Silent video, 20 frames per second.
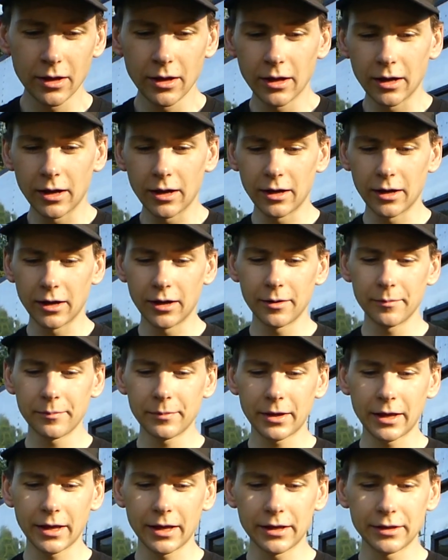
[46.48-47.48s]

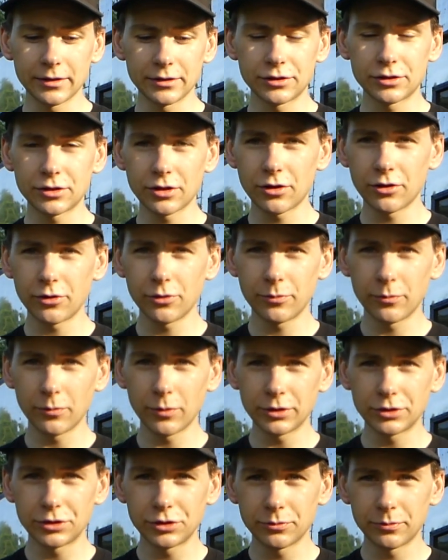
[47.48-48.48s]
And so
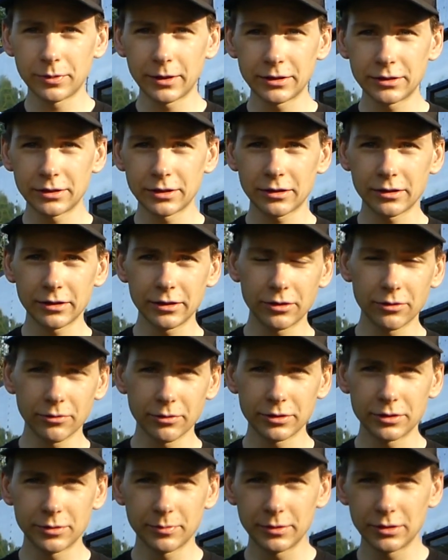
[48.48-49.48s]
what you're basically
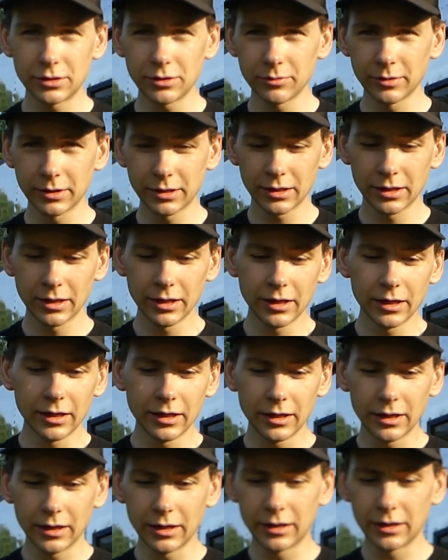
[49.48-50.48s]
going to be doing
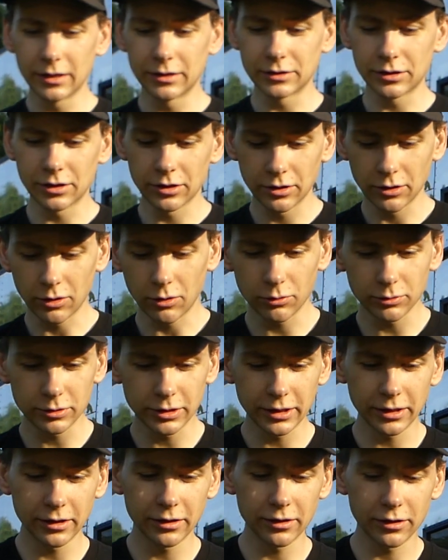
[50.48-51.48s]
is
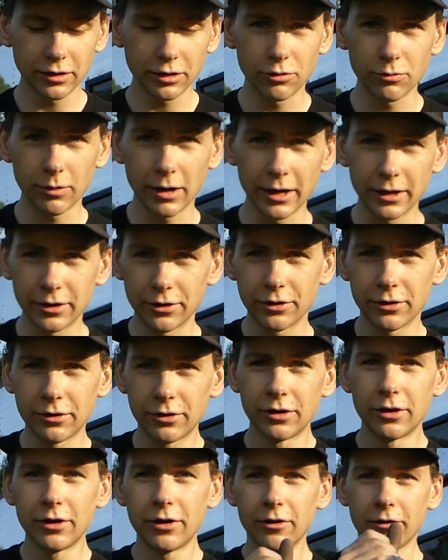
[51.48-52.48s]
holding the grinder
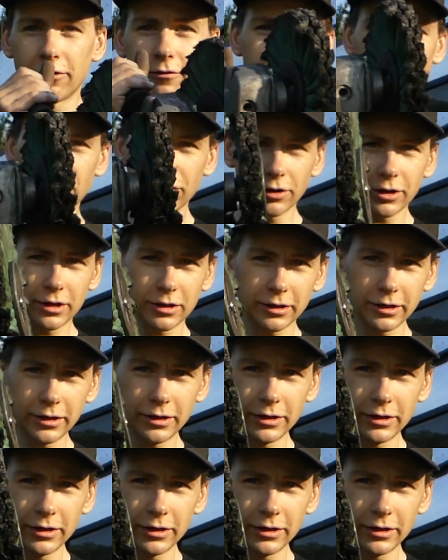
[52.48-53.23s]
vertically,